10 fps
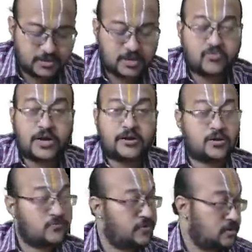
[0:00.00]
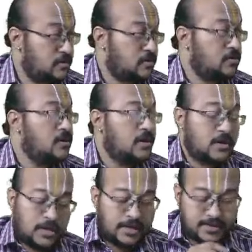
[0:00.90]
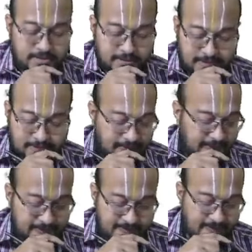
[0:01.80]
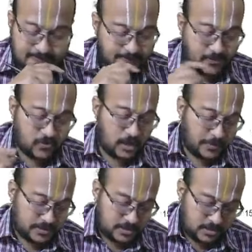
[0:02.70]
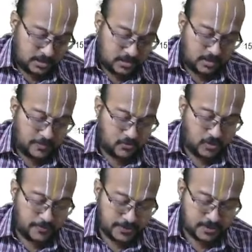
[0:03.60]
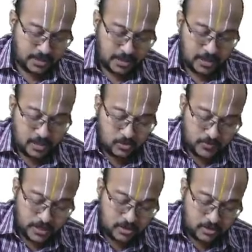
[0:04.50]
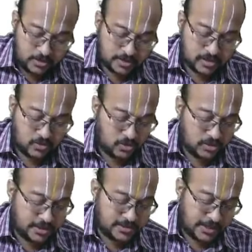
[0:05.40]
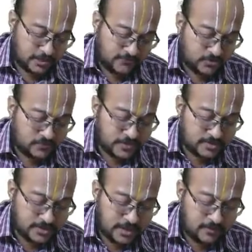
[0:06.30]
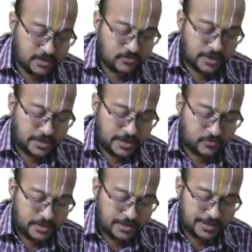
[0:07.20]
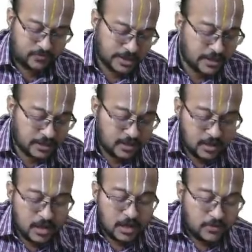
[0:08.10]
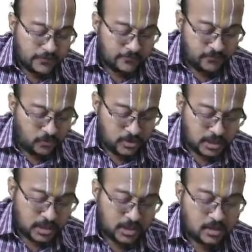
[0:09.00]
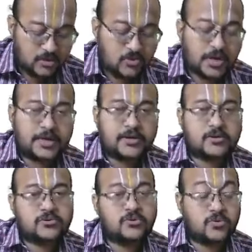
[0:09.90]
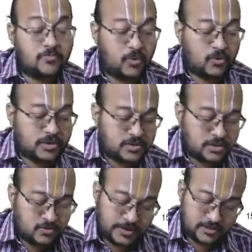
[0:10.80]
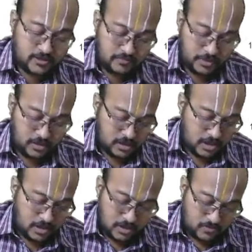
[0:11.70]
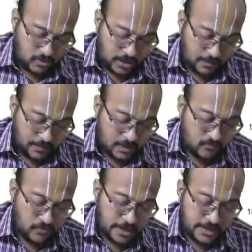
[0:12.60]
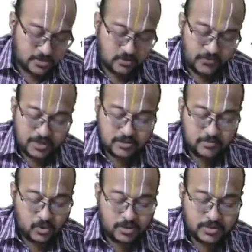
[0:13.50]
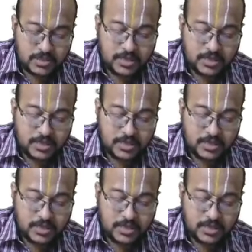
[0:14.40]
required rate of return is 12%. Upon 12% KE, you will discount all these cash flows. First D1 20, 20, 20. From 4th year, okay, it includes due to bonus ratio. Very simple. What happened? 1:5 is the bonus.